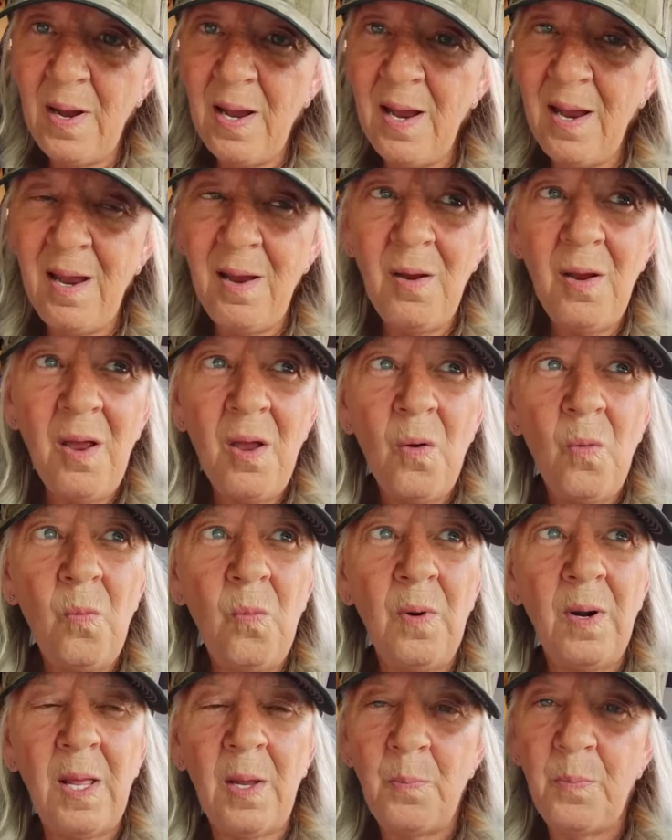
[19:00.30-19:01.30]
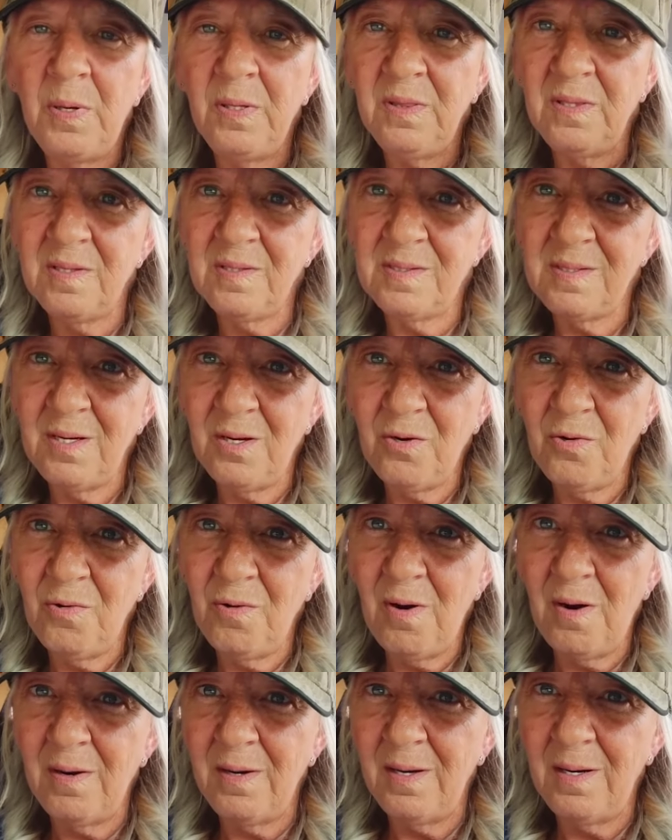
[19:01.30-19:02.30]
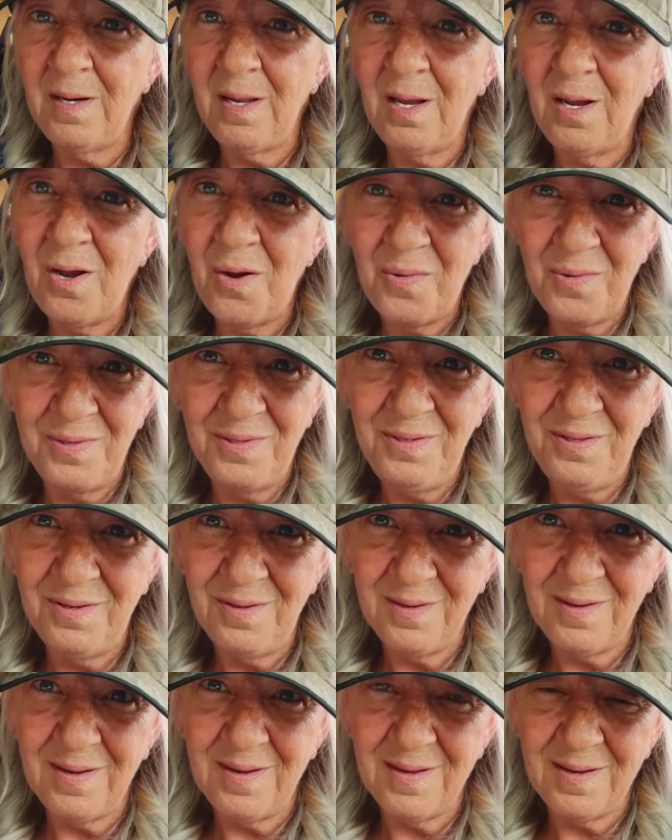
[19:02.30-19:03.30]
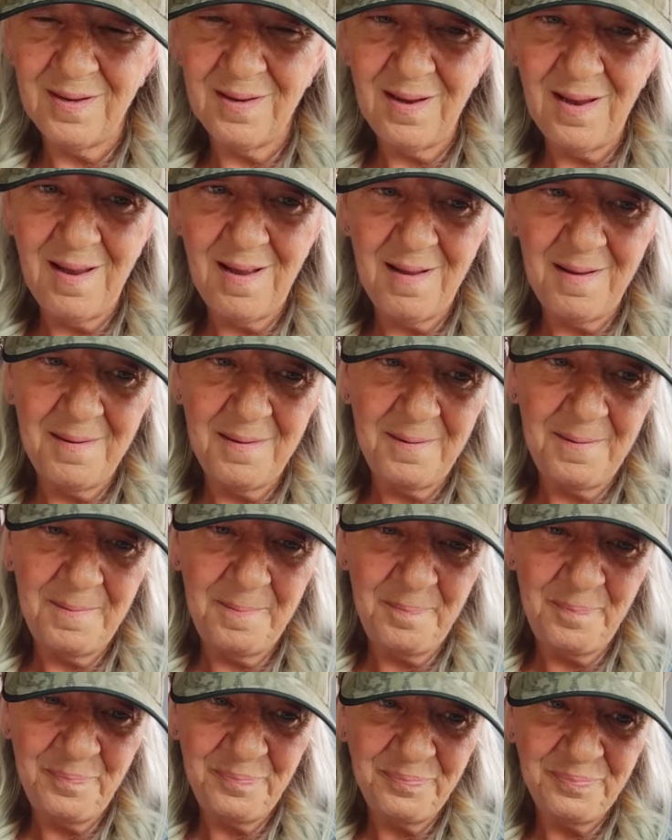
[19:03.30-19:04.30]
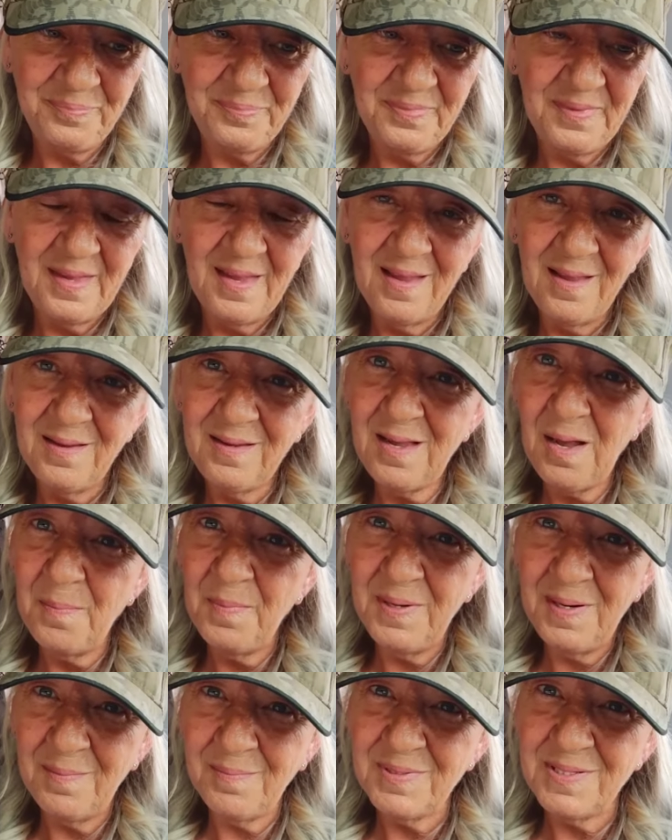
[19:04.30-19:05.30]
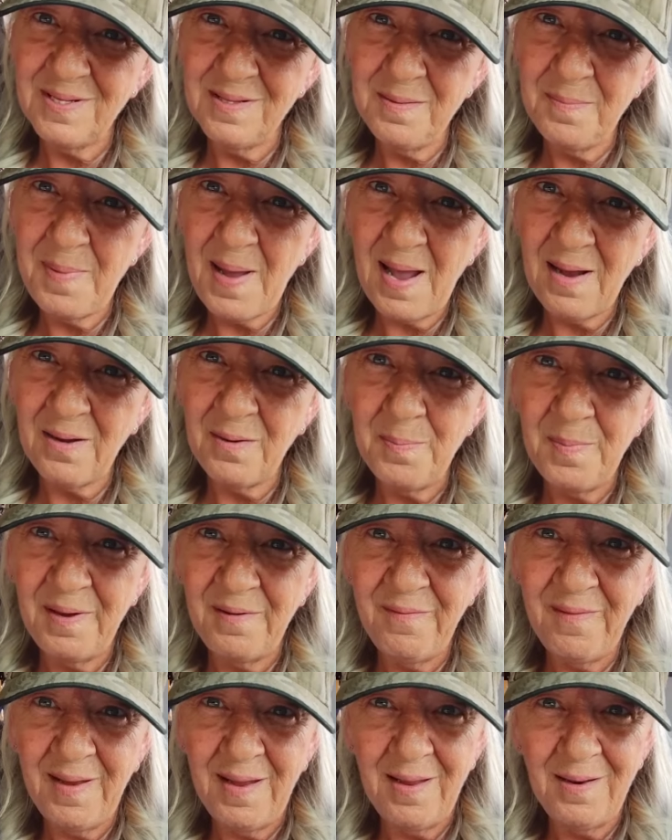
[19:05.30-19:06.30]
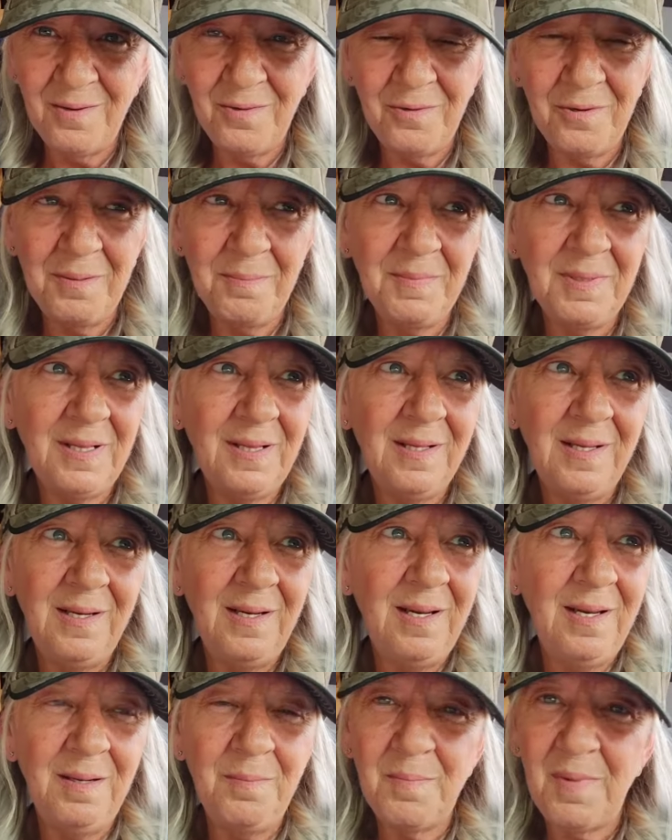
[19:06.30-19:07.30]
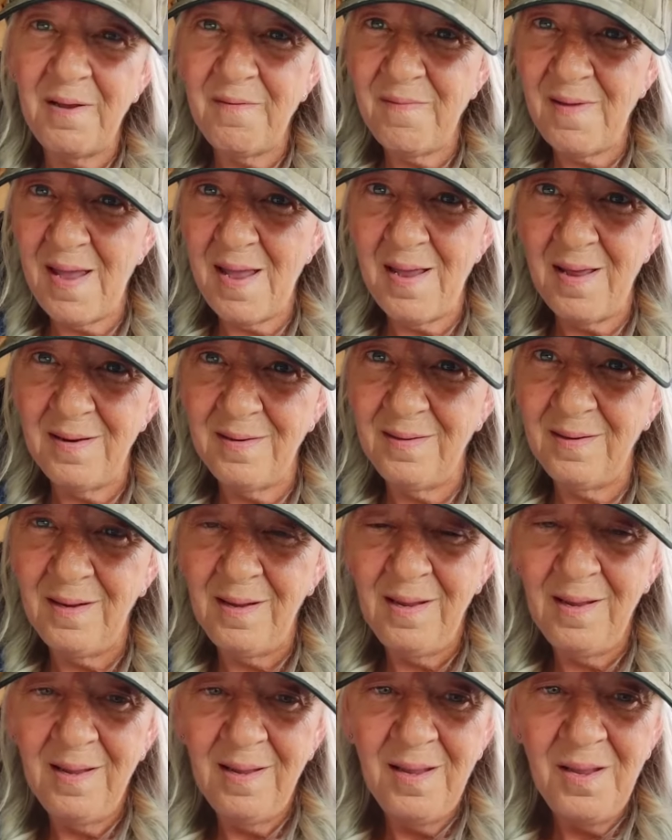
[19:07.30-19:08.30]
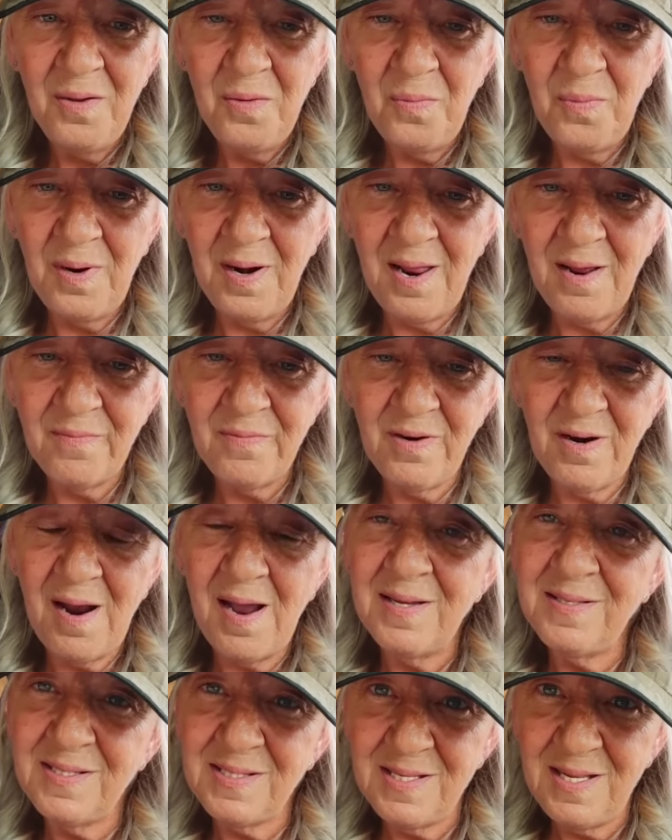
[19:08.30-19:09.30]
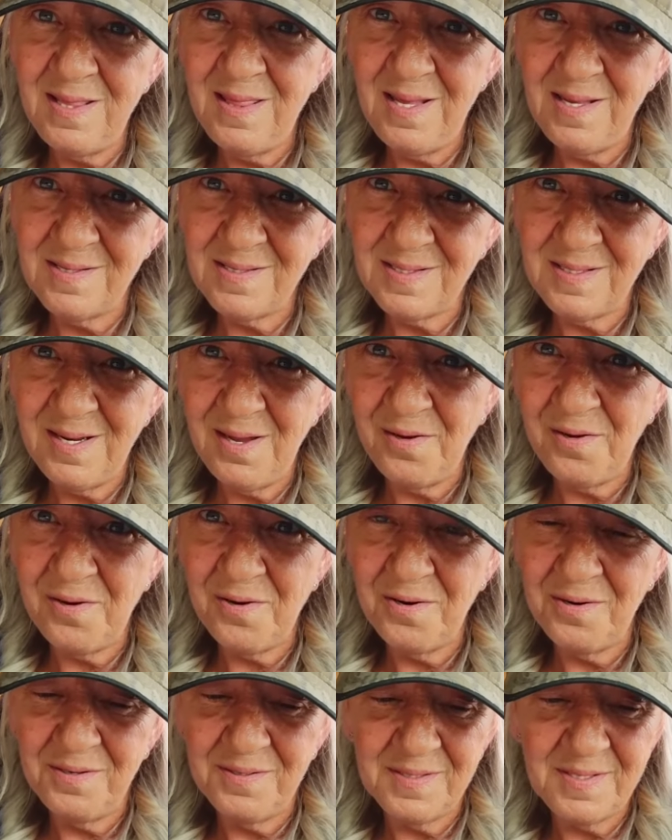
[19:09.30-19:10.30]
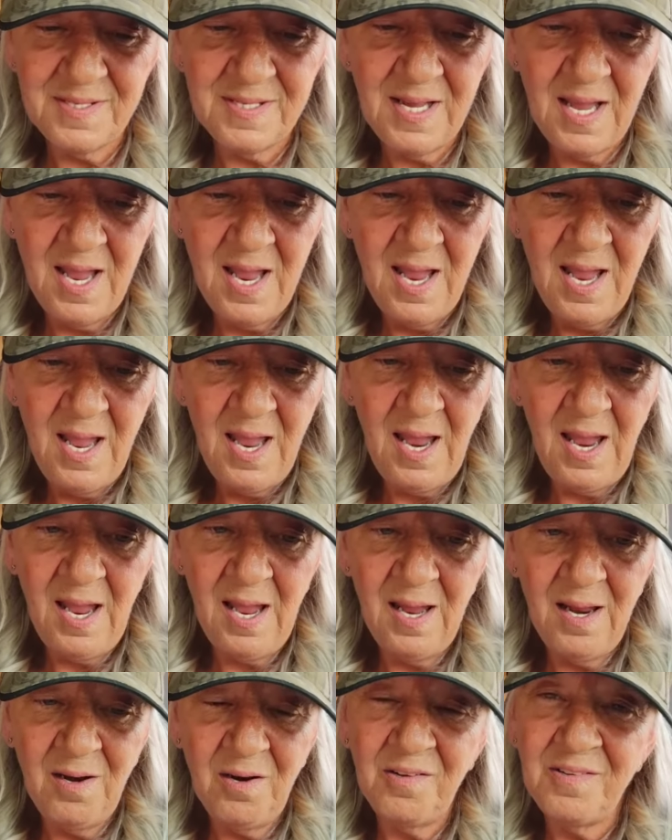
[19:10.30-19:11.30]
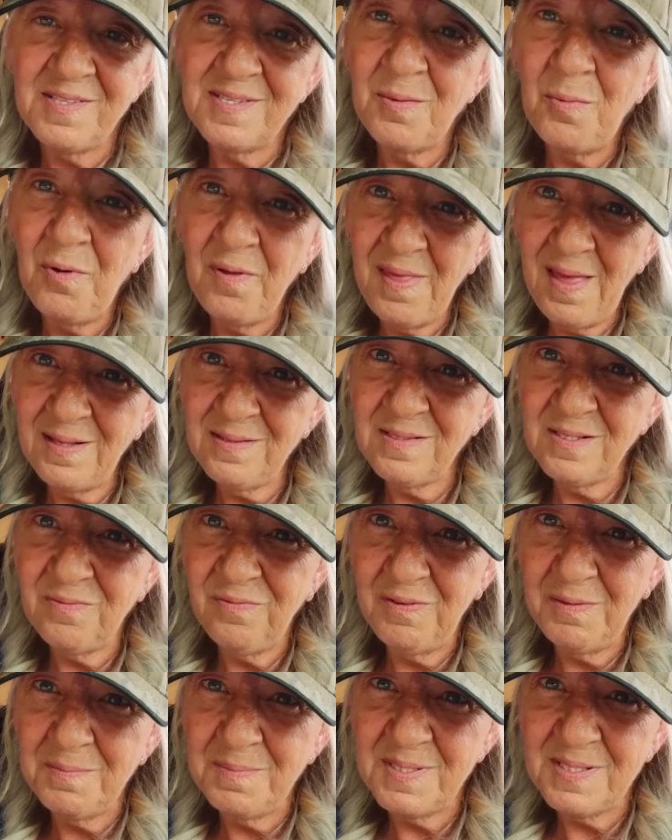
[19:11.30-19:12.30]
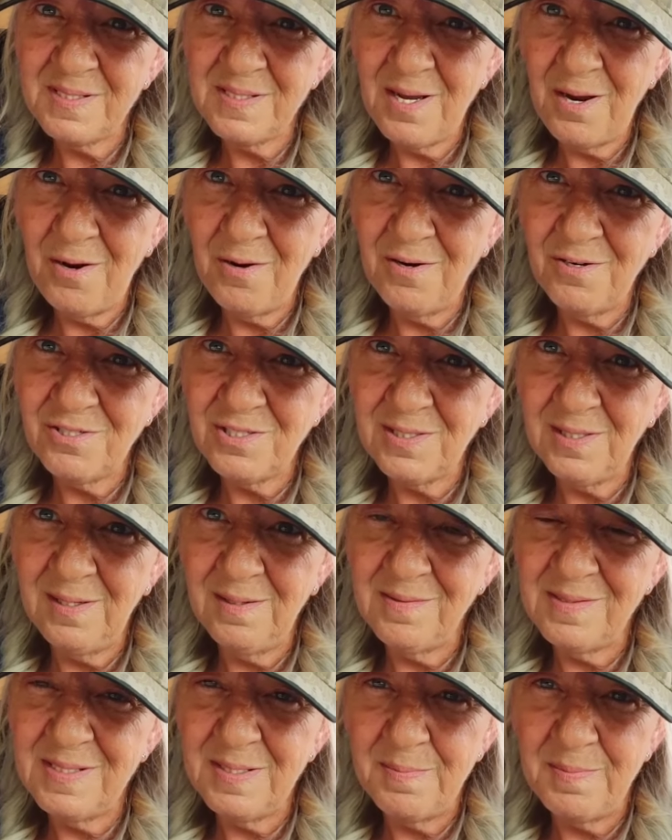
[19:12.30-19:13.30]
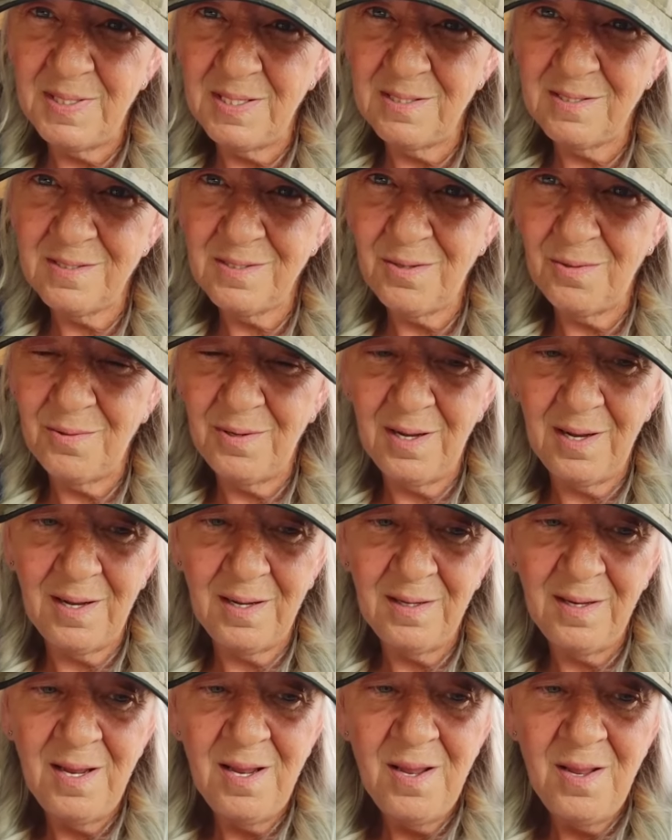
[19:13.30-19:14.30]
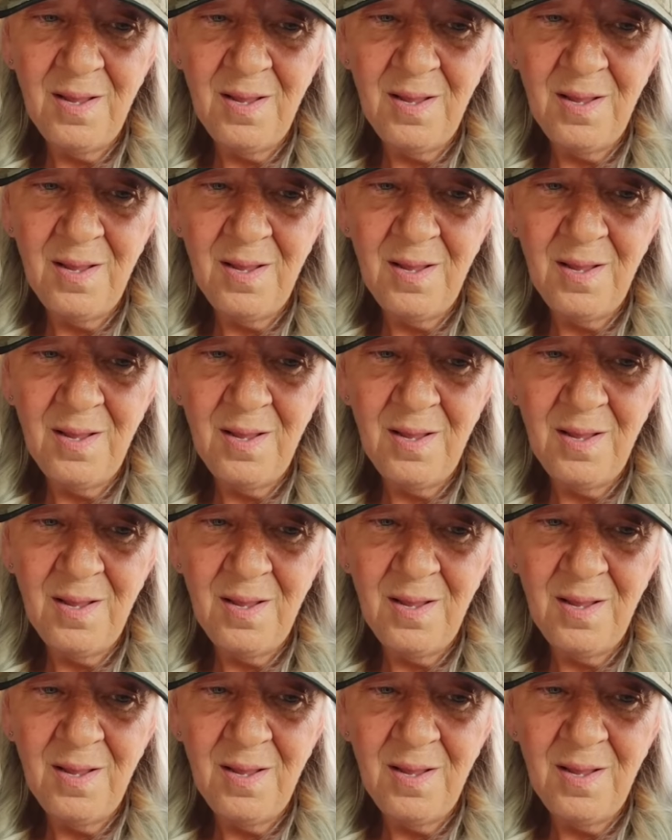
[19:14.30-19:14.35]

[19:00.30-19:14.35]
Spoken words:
way, when I put the sticker on and I go and look, coming up to the back of my van, or I'm cleaning my van, whatever, I see these stickers. And I said, well, that's from Sarah. She lives in Minnesota.